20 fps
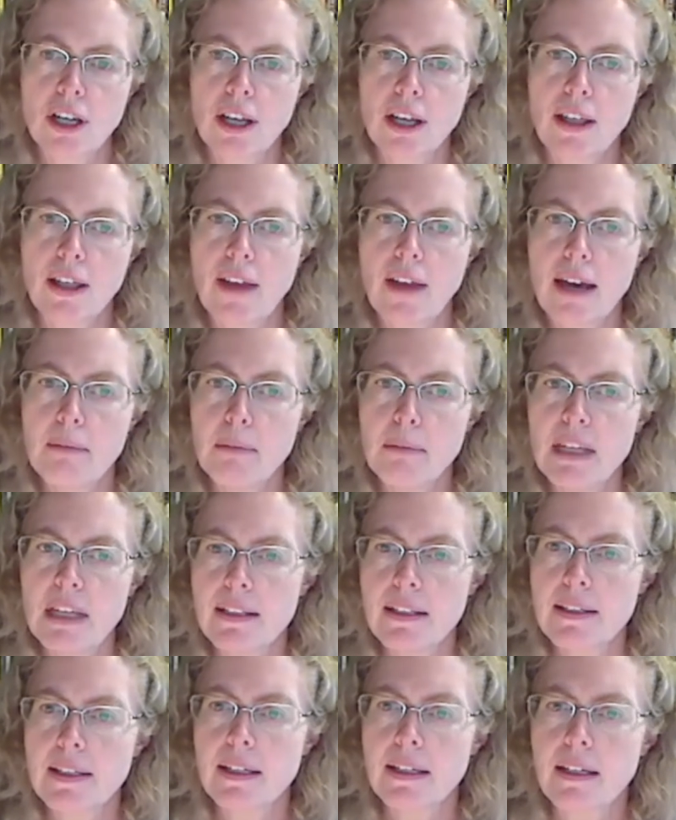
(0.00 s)
That
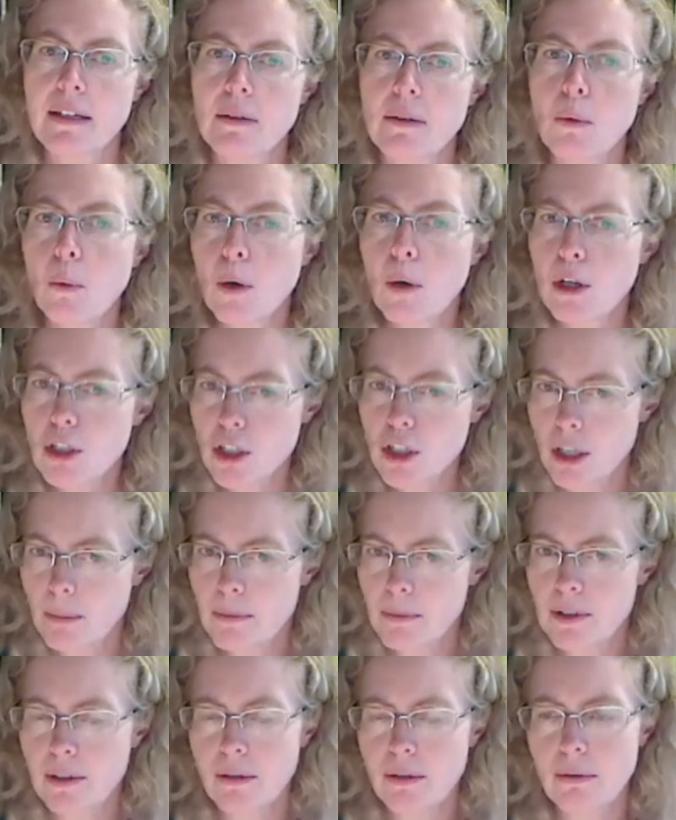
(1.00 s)
means that it
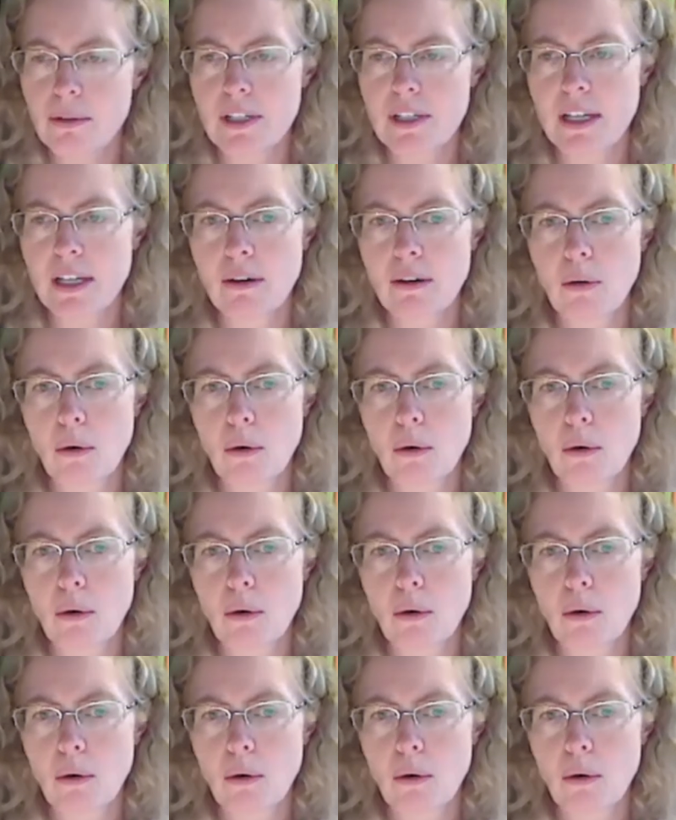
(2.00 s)
worships using